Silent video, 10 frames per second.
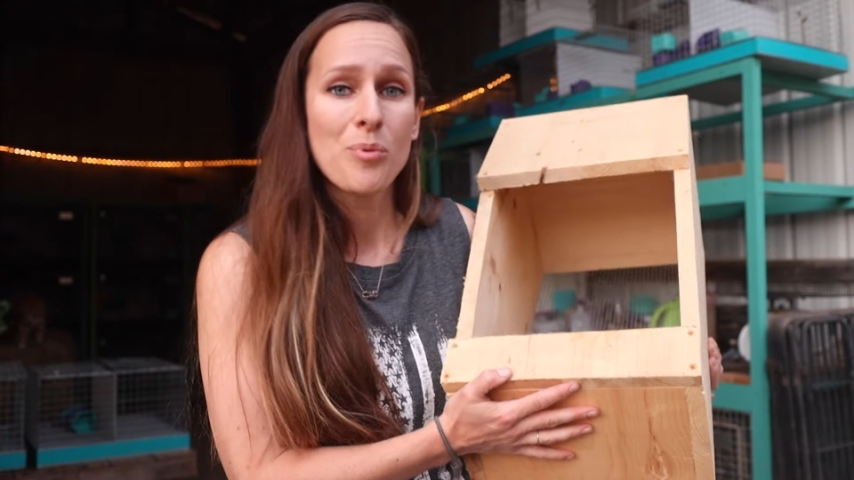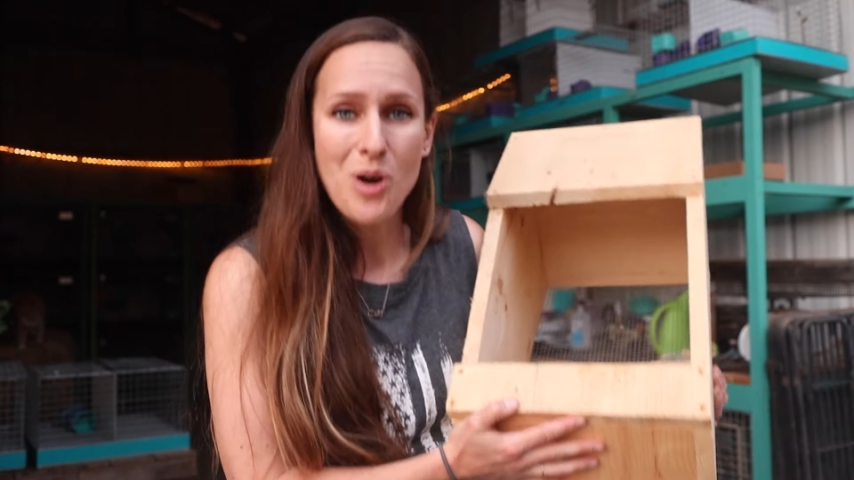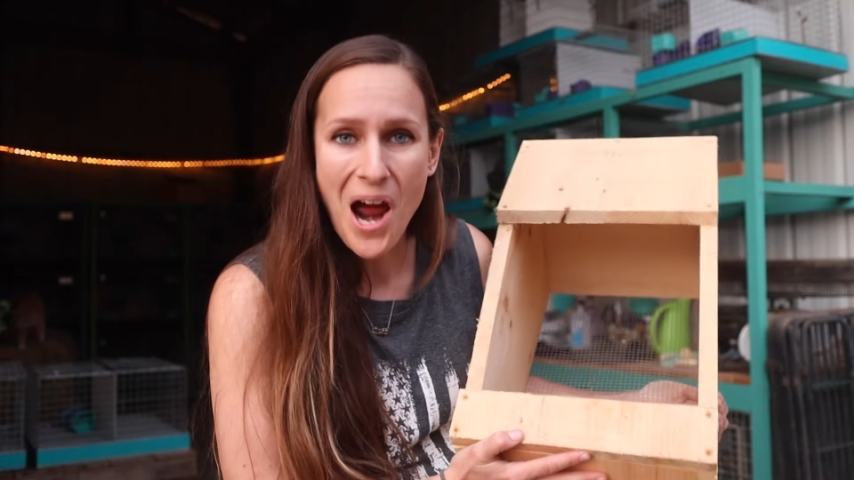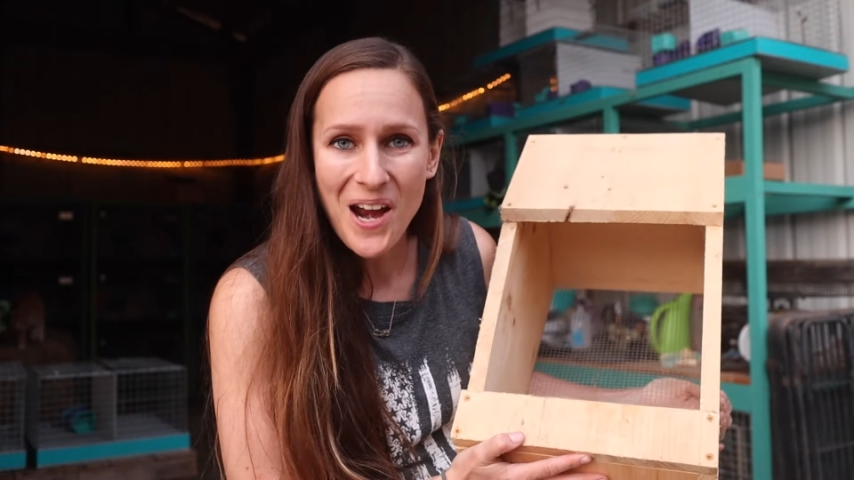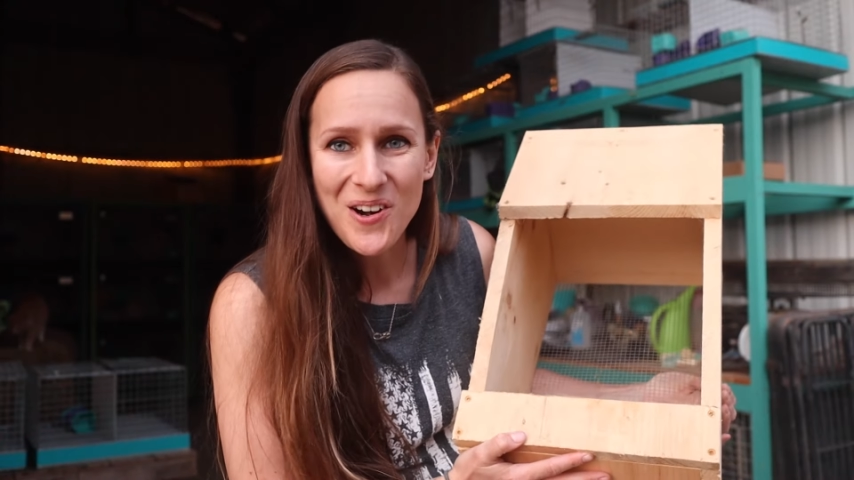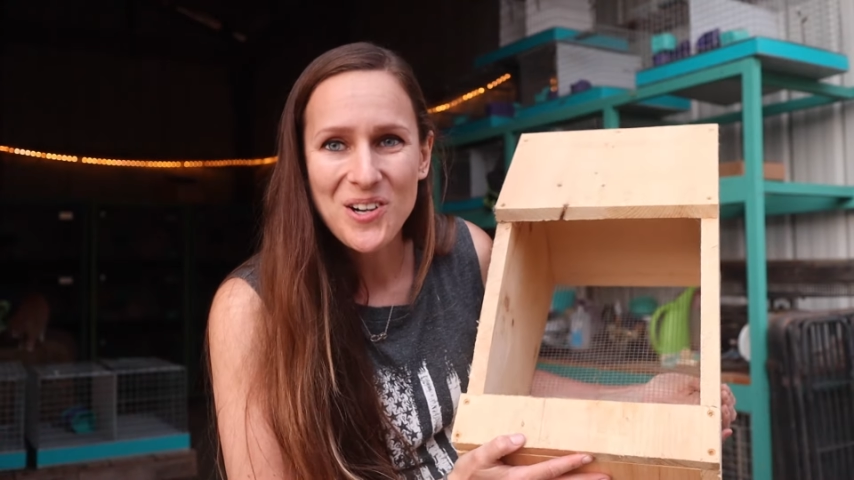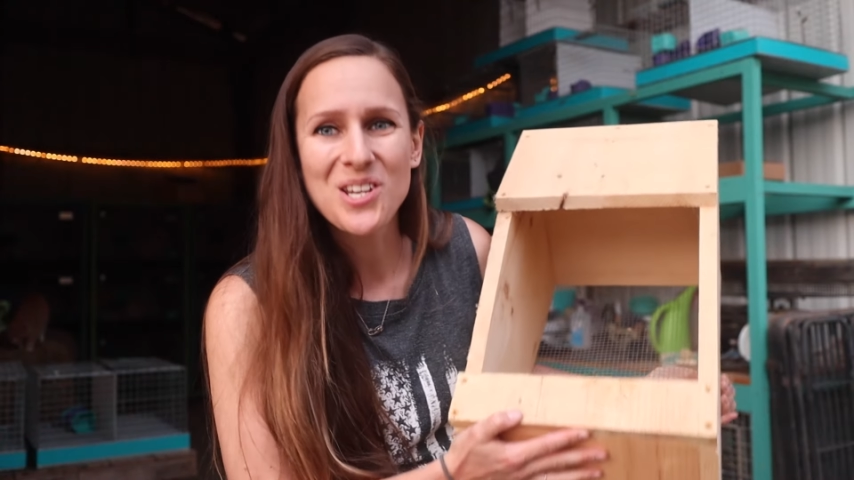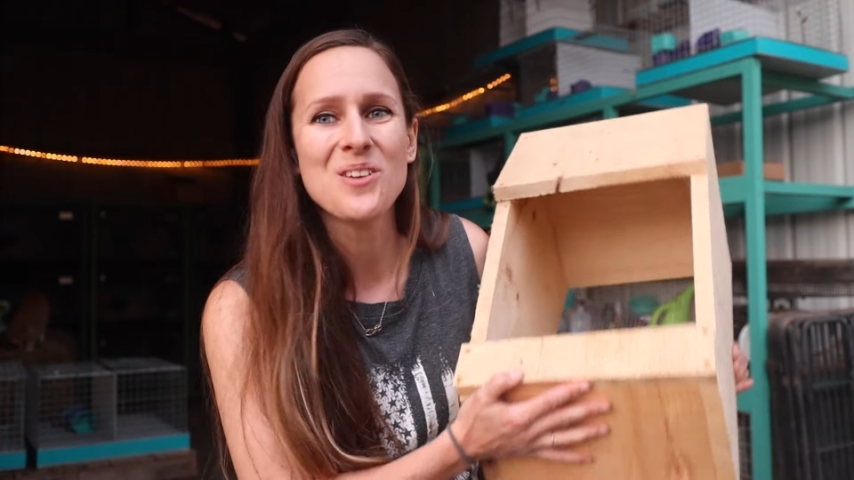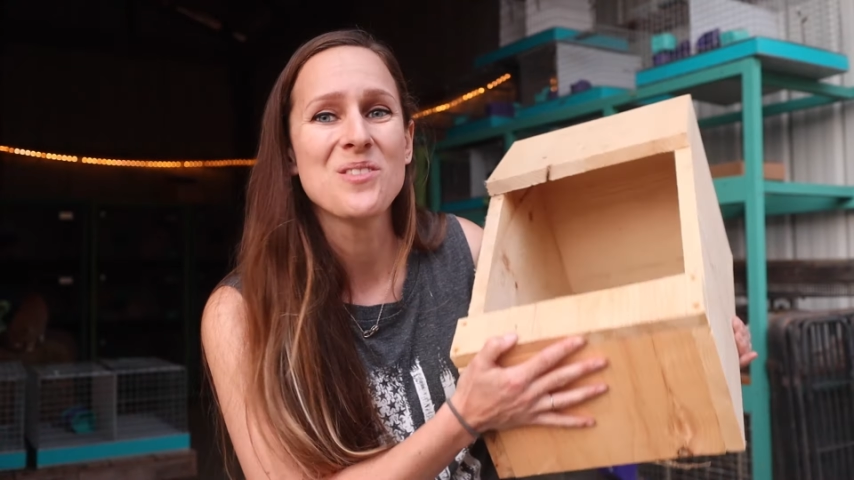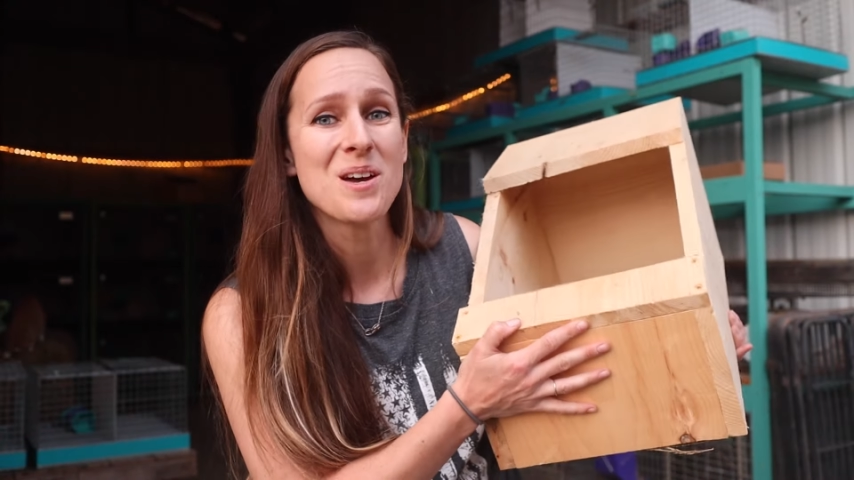prior
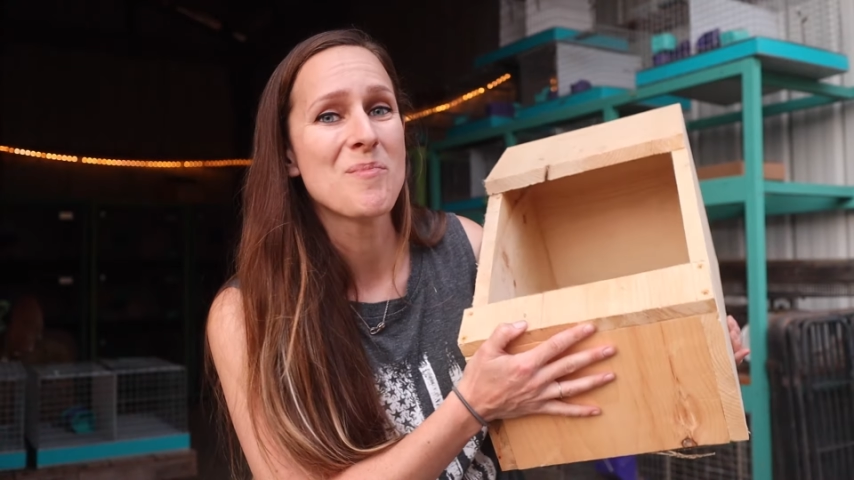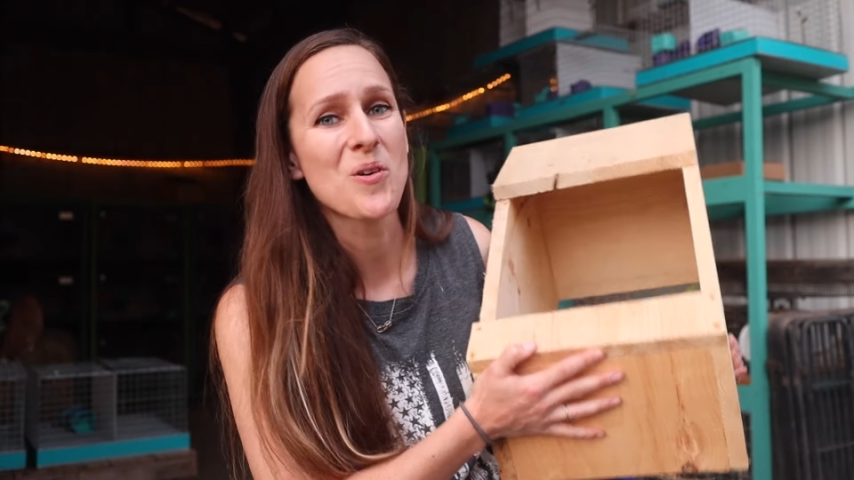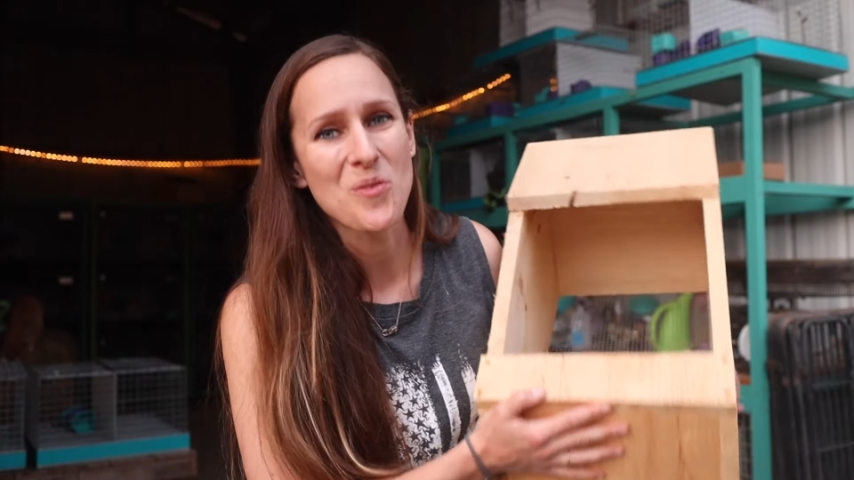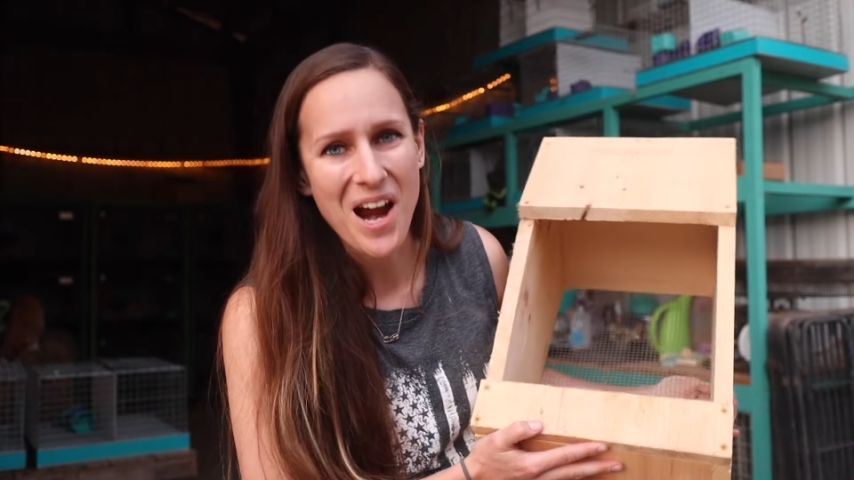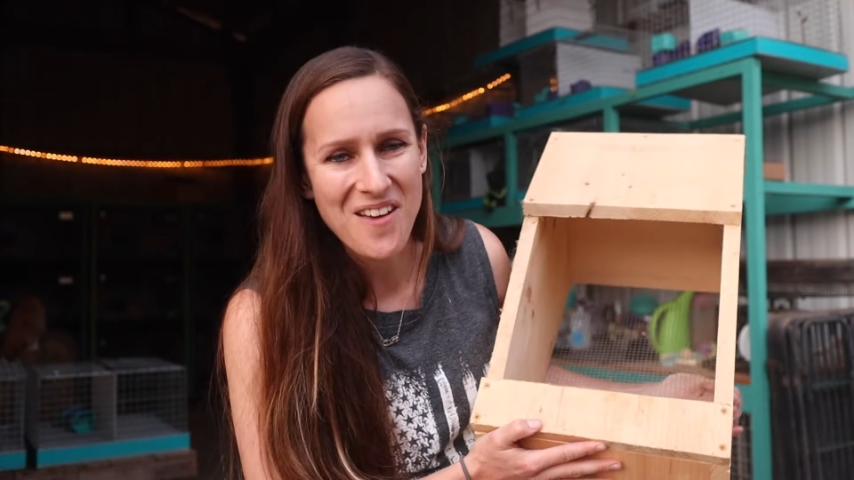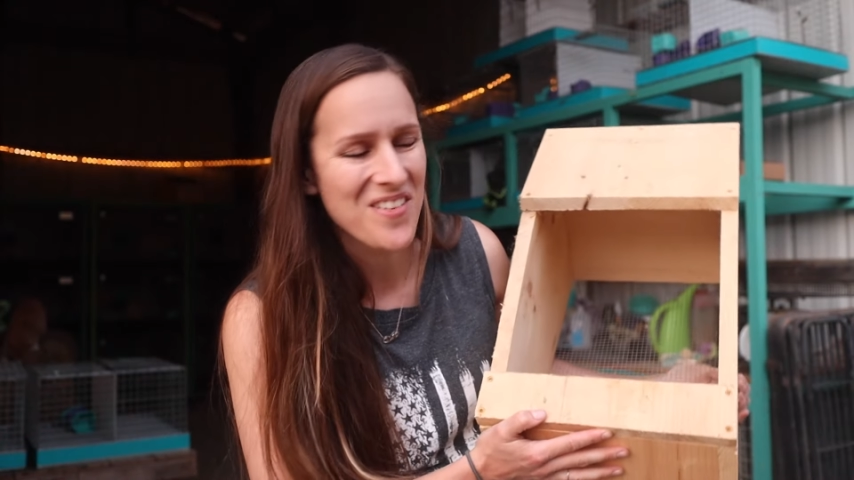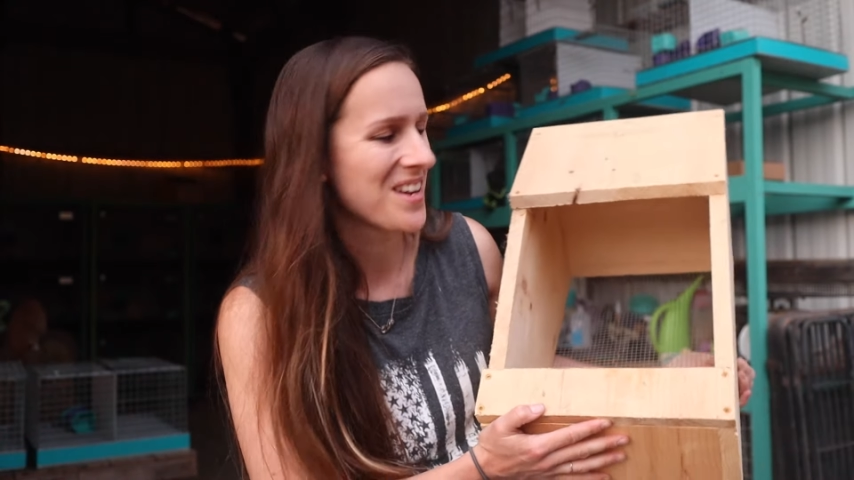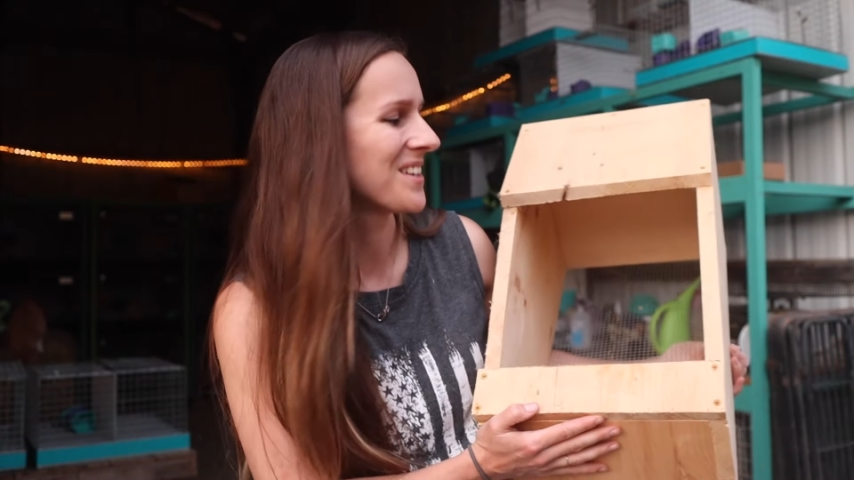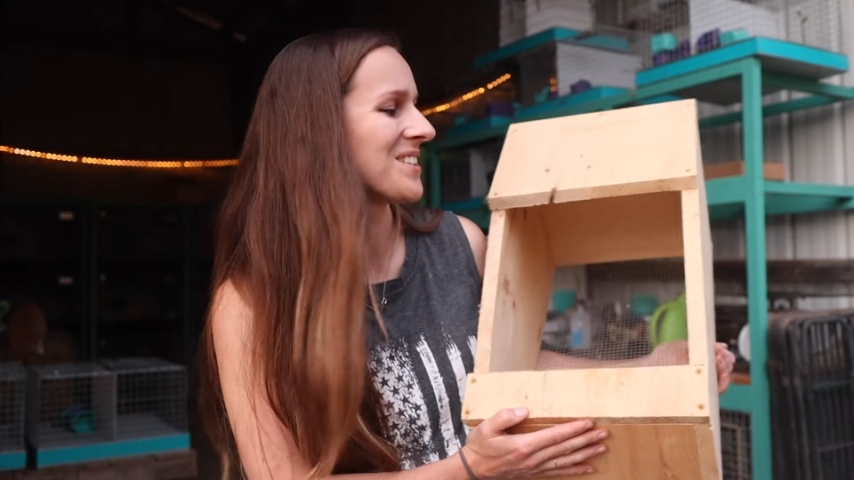to them arriving.